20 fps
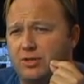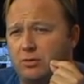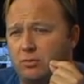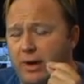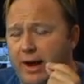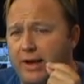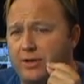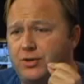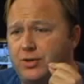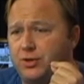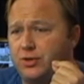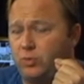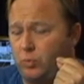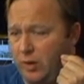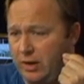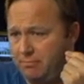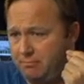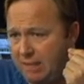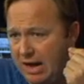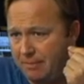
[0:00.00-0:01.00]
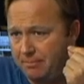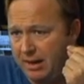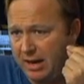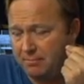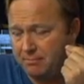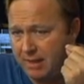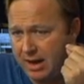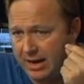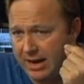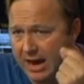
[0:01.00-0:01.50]
and ranches written by big
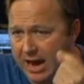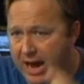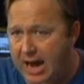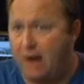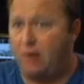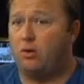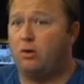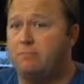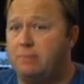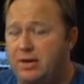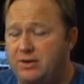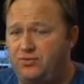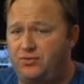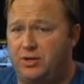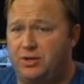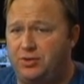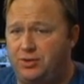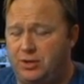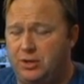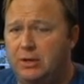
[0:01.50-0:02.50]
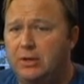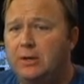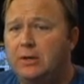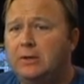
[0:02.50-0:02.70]
mega agribusiness.